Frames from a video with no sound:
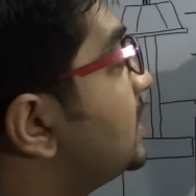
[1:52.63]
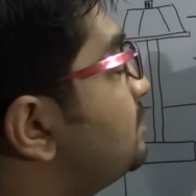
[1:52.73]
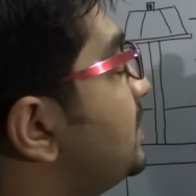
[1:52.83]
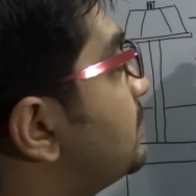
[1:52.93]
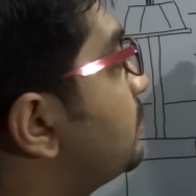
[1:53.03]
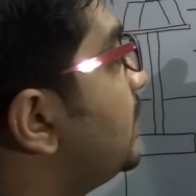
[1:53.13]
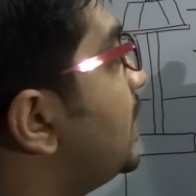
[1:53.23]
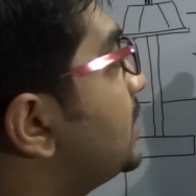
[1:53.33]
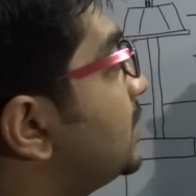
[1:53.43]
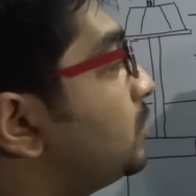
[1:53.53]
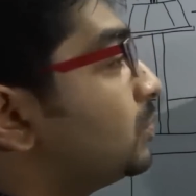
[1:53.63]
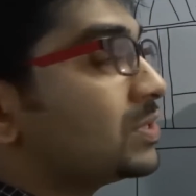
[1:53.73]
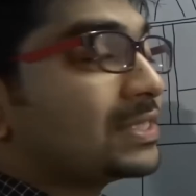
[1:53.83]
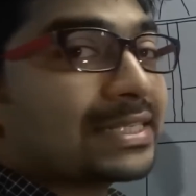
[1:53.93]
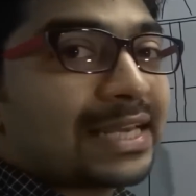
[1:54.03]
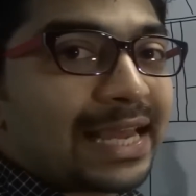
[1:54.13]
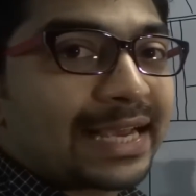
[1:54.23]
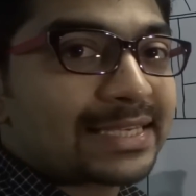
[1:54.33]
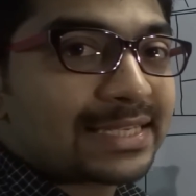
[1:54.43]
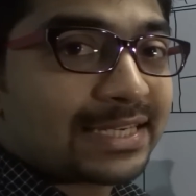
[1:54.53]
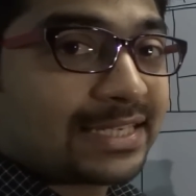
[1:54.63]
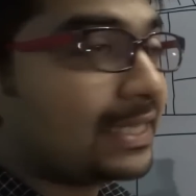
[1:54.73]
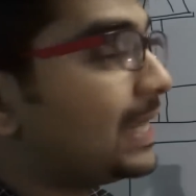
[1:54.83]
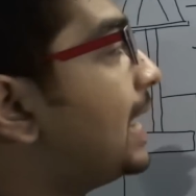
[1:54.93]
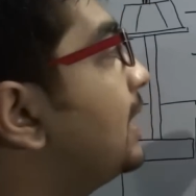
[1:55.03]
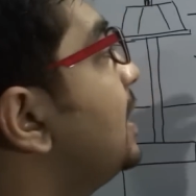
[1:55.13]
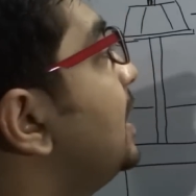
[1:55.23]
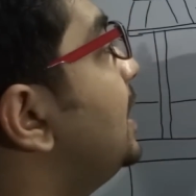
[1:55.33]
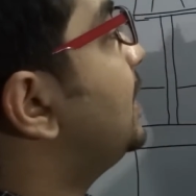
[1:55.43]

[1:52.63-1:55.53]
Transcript: is being created to such an extent that it